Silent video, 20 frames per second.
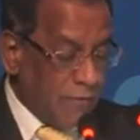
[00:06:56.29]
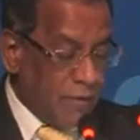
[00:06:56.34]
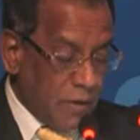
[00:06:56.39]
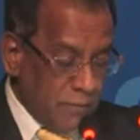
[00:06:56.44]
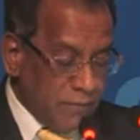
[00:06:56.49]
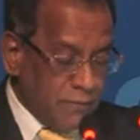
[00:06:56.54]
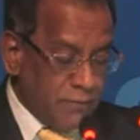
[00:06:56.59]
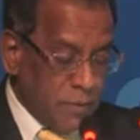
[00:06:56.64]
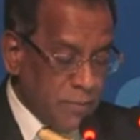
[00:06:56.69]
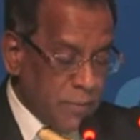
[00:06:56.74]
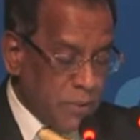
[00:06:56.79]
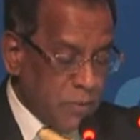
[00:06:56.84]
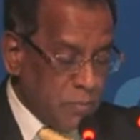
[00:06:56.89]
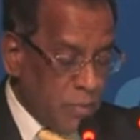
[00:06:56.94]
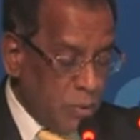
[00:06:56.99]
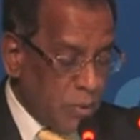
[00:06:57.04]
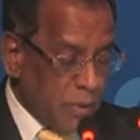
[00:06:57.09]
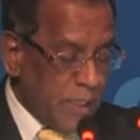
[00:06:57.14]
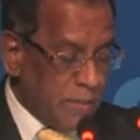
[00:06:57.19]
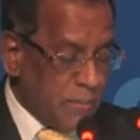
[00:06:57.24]
come from
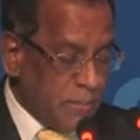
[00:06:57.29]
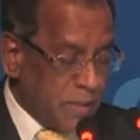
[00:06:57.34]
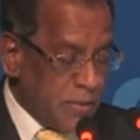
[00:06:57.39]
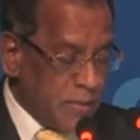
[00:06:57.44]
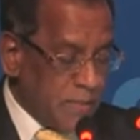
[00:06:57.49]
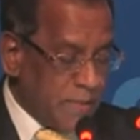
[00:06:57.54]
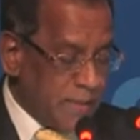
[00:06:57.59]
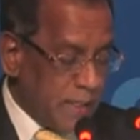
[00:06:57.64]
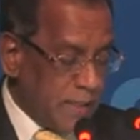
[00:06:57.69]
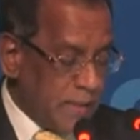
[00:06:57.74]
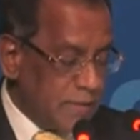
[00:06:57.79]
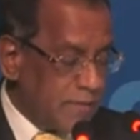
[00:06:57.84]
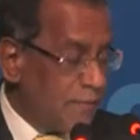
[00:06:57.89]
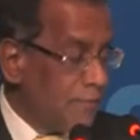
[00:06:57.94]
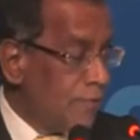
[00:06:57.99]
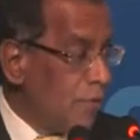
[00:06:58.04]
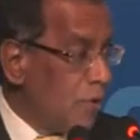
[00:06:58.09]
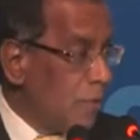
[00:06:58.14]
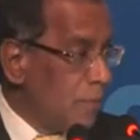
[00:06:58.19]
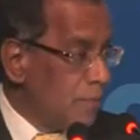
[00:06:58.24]
small and medium-sized
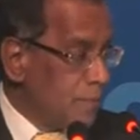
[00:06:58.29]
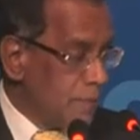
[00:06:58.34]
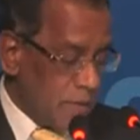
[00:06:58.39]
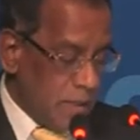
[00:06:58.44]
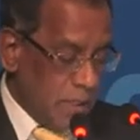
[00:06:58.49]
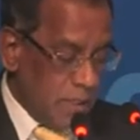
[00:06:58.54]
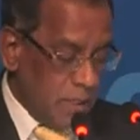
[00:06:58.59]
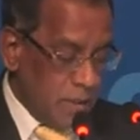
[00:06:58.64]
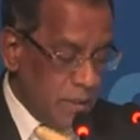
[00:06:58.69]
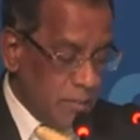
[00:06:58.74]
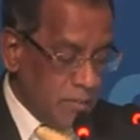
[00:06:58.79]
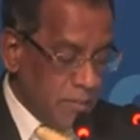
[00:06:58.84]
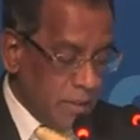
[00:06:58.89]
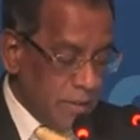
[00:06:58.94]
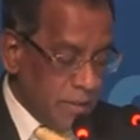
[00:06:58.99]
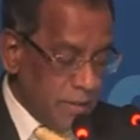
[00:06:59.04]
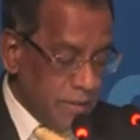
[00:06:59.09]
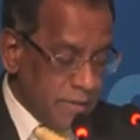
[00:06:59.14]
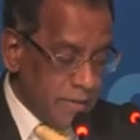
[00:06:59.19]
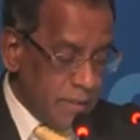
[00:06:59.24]
firms
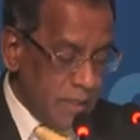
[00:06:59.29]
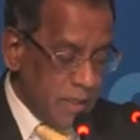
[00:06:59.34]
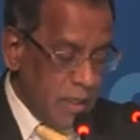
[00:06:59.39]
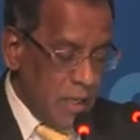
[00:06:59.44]
because,